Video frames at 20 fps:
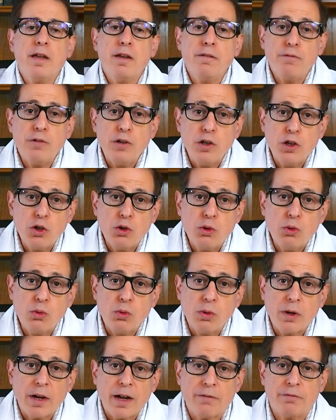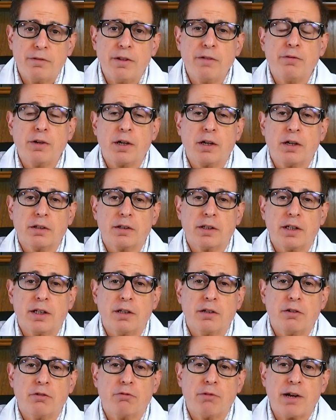If you have
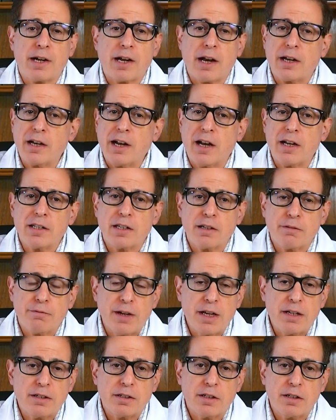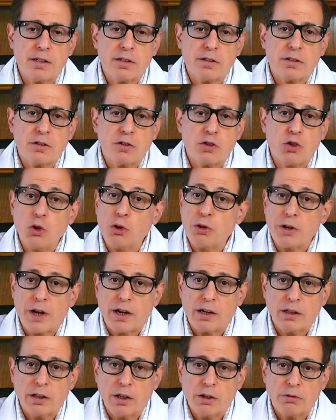difficulty recognizing faces, you're
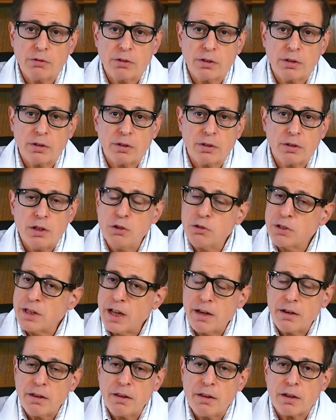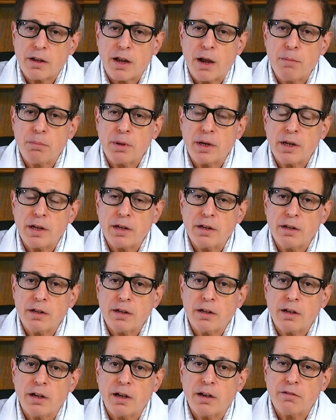not alone. You stand in the company
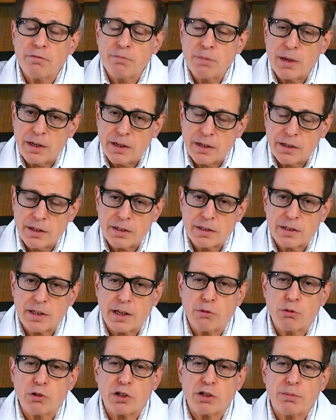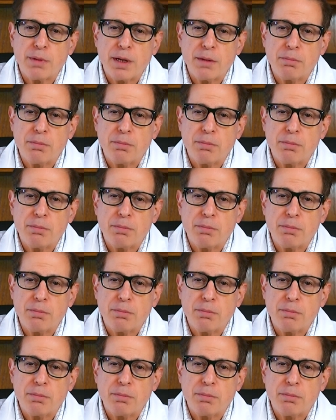of many distinguished